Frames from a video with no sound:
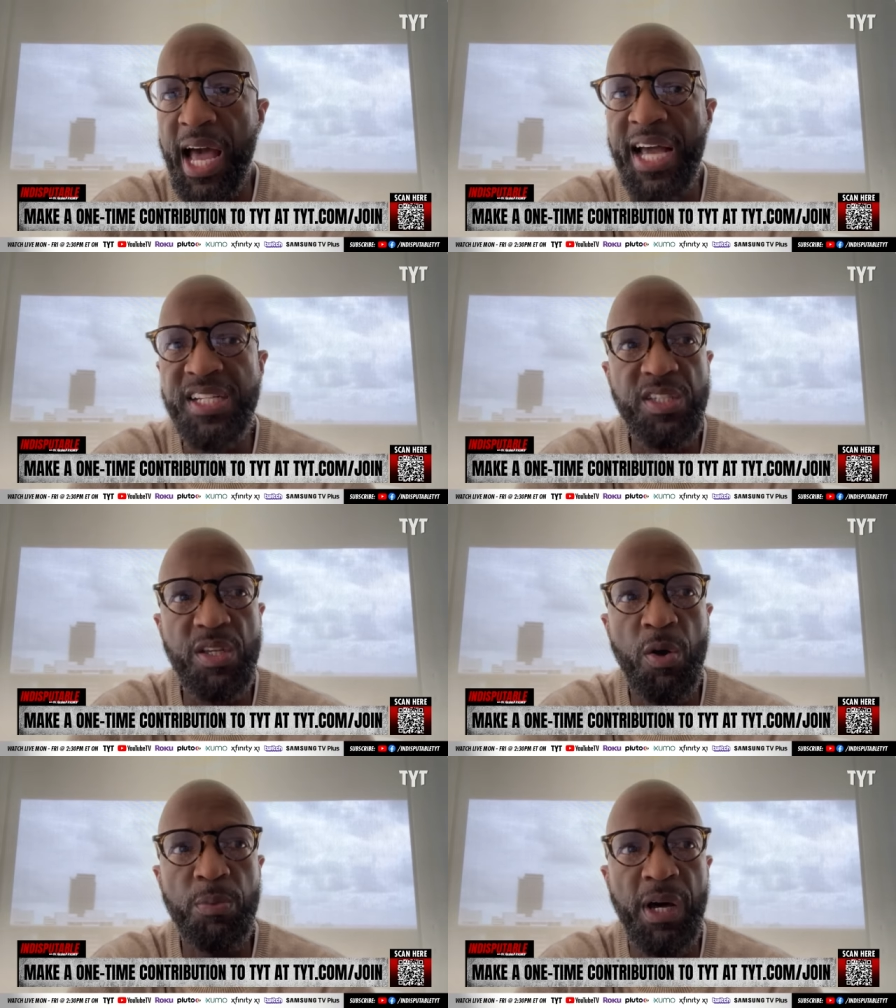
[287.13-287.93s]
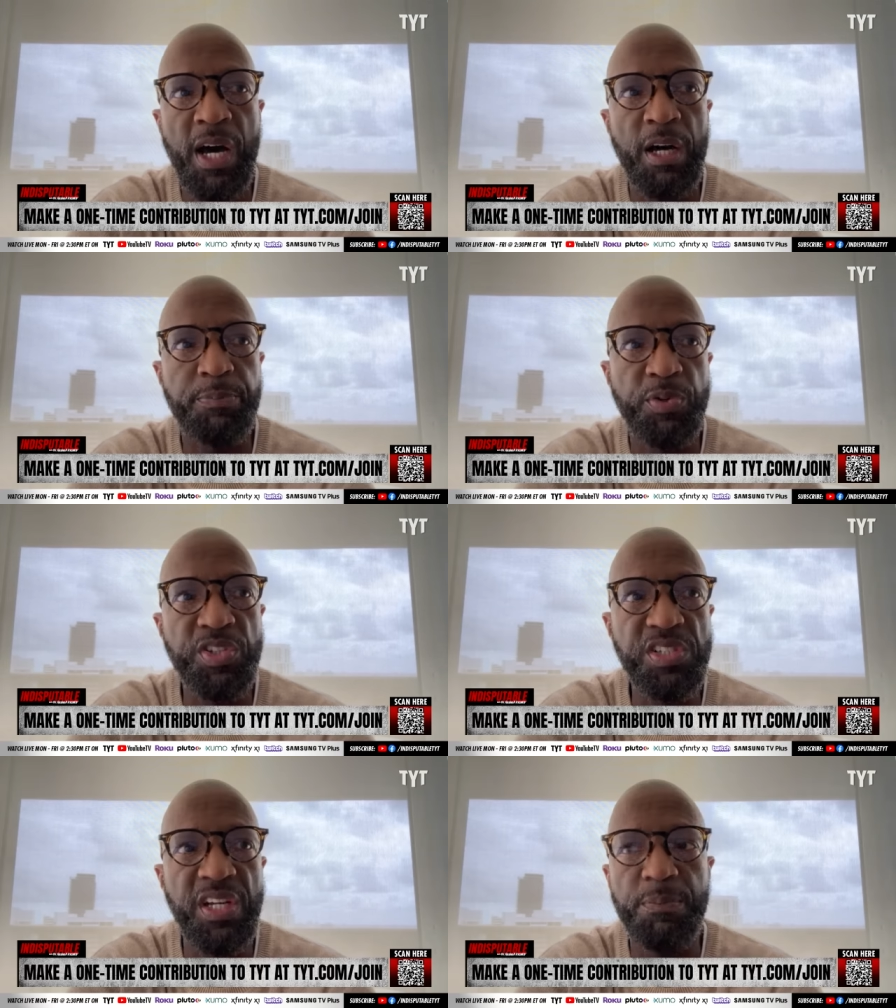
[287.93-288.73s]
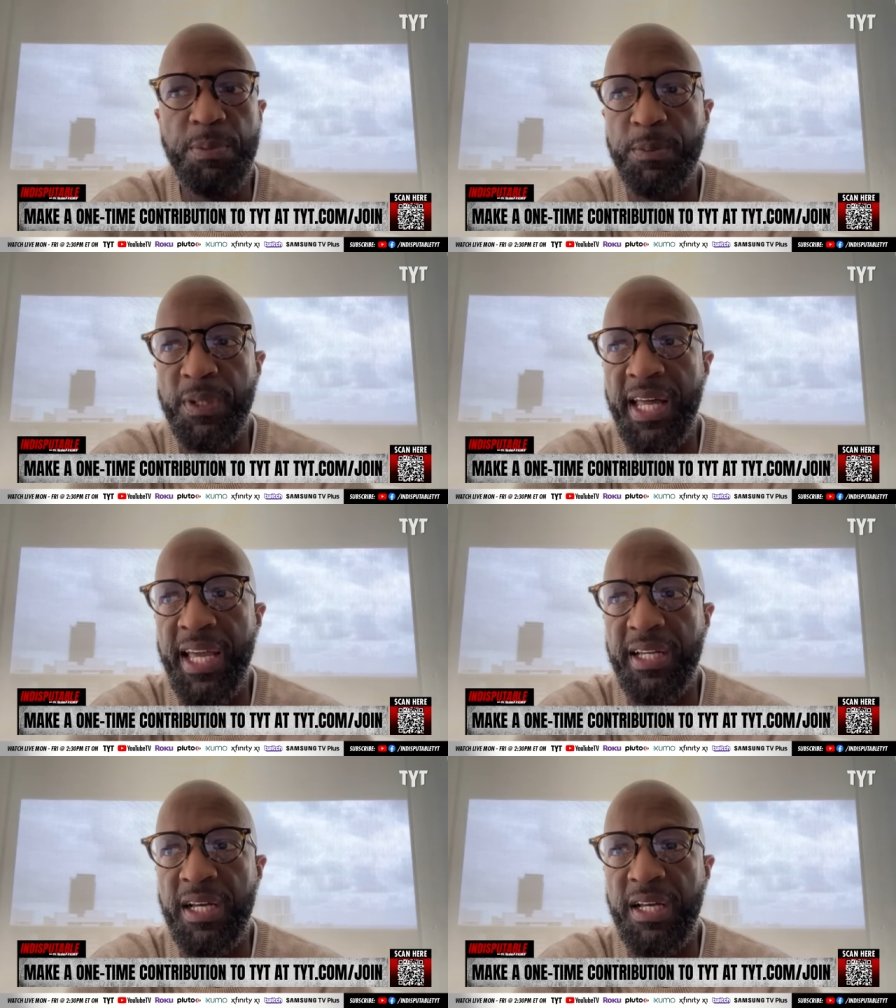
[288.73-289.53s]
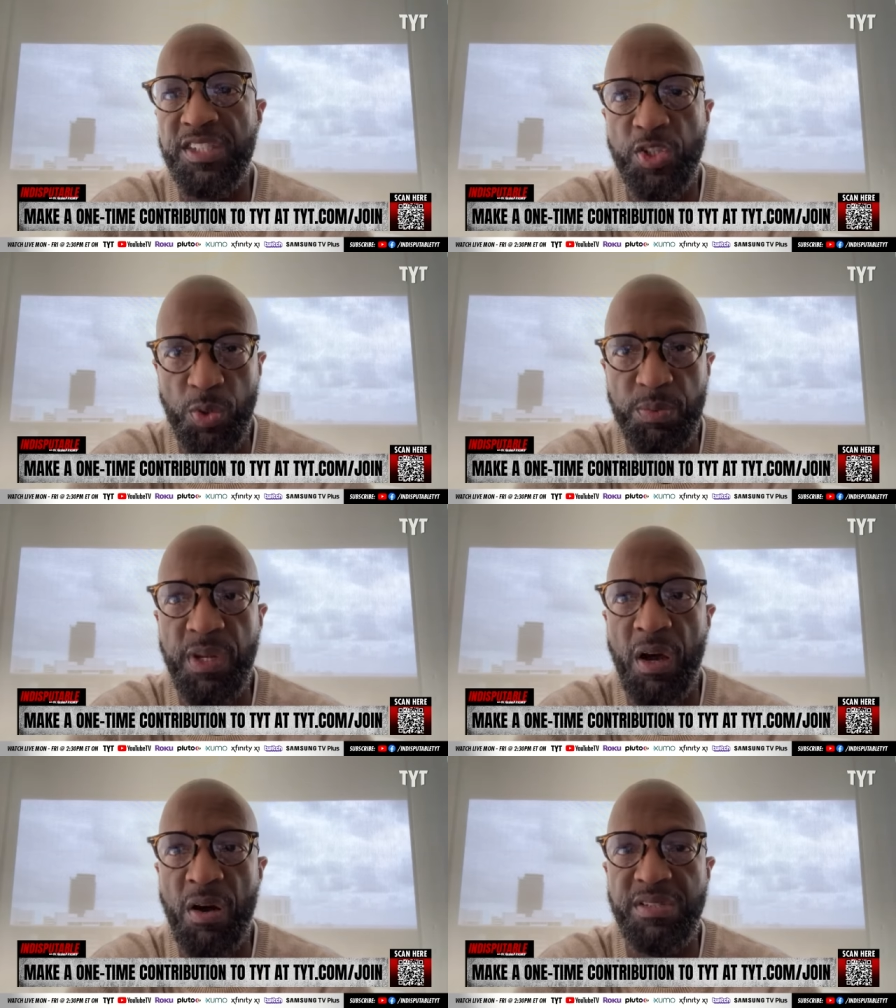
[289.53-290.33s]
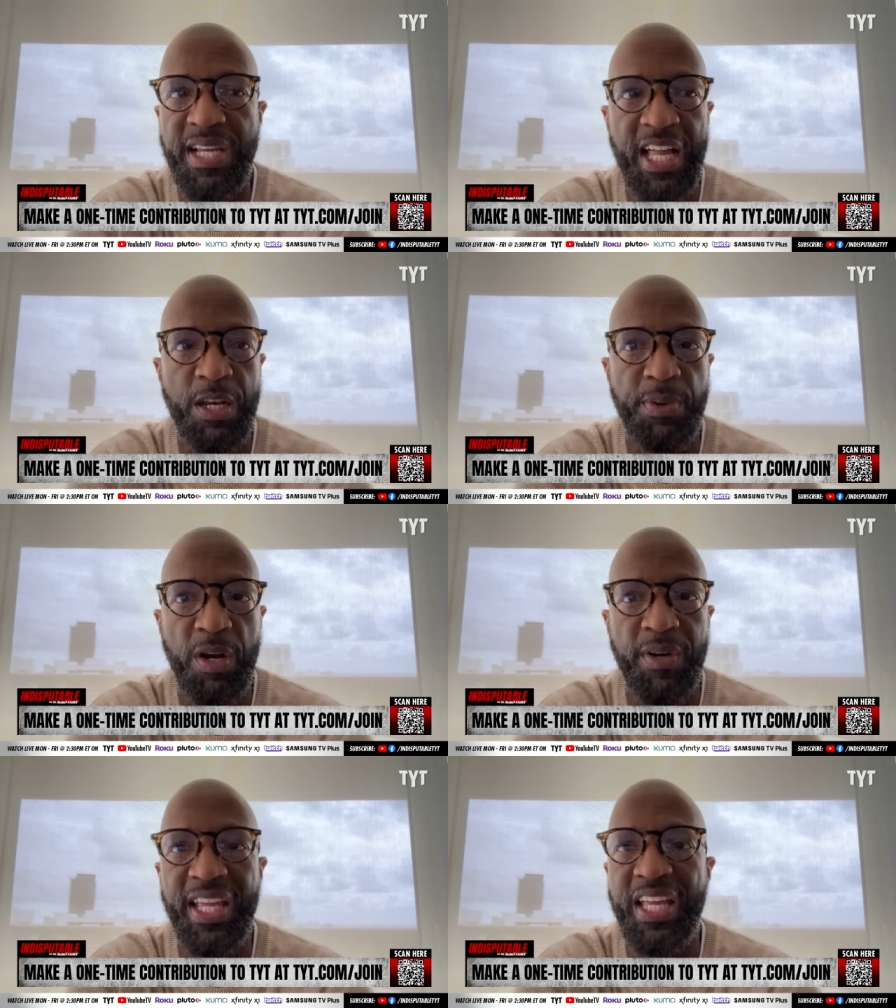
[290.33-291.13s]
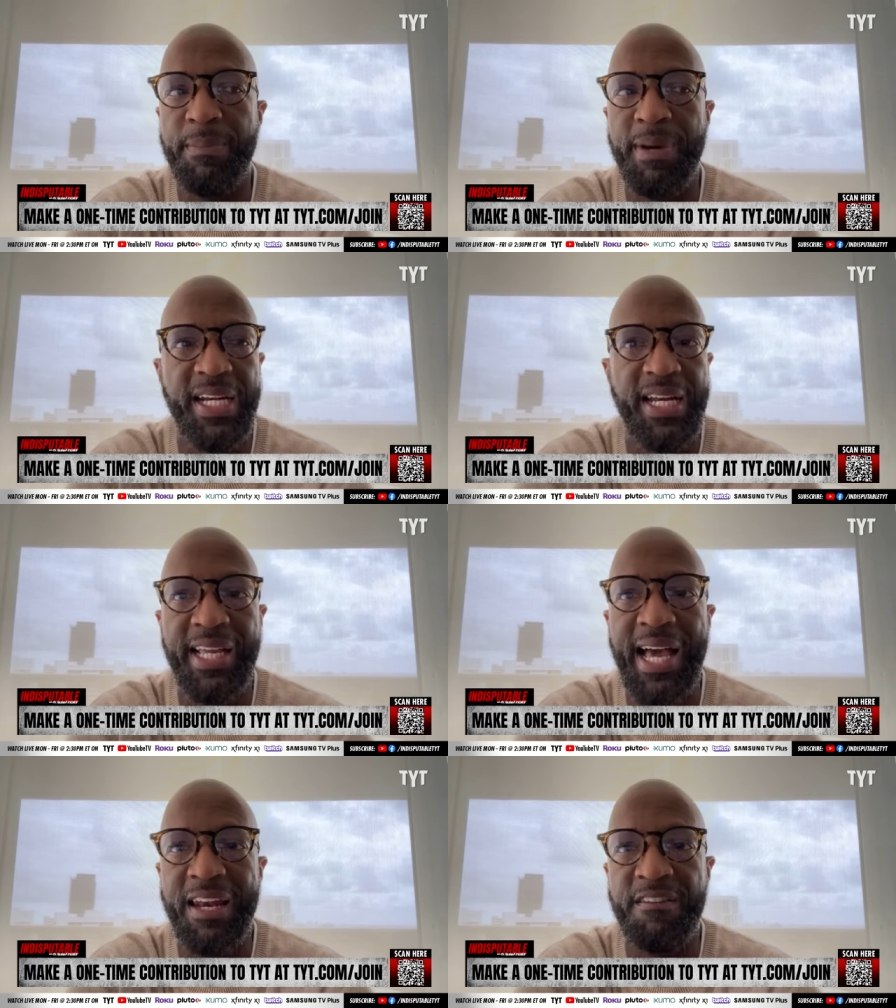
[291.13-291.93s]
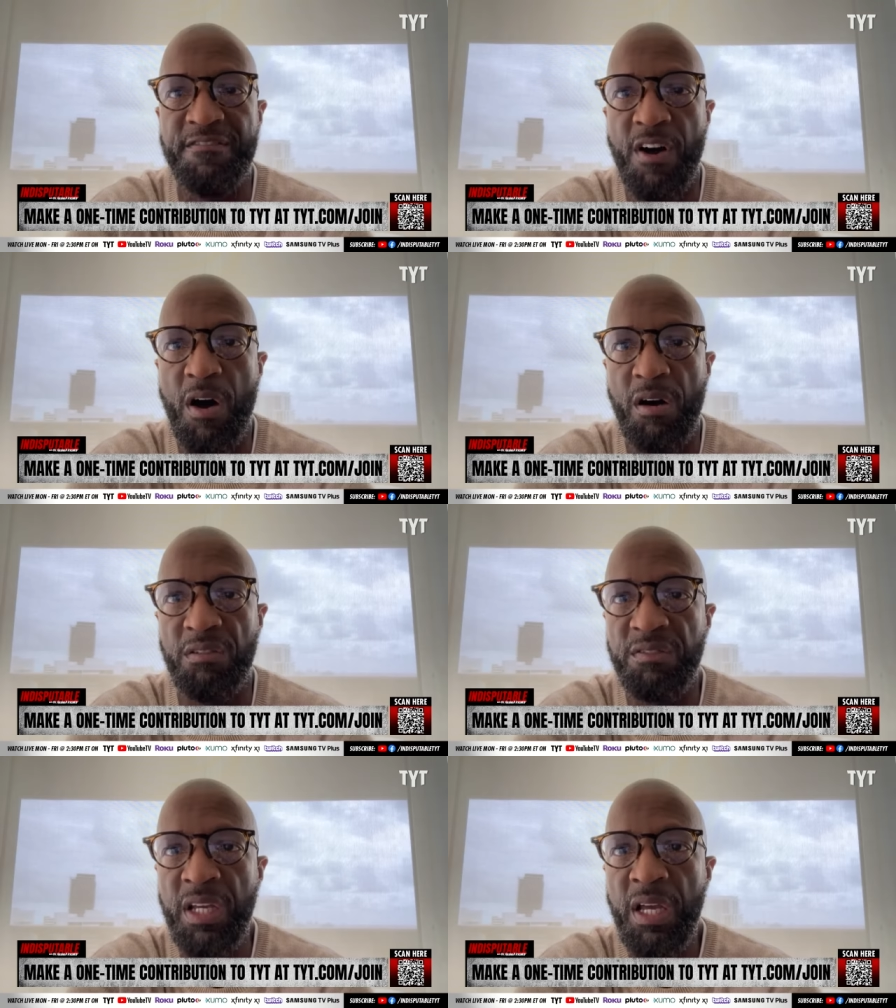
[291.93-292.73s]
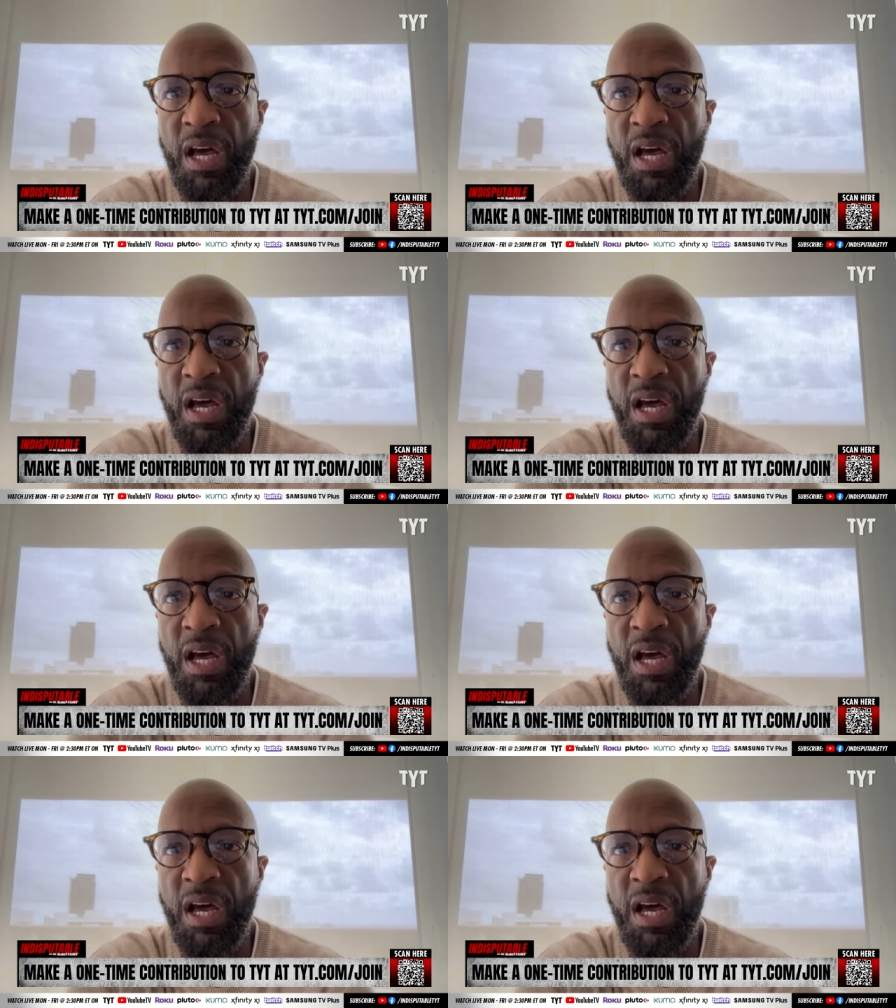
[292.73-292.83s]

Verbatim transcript: I just hope, appreciate people like Snoop Dogg, Tyler Perry, anybody that got involved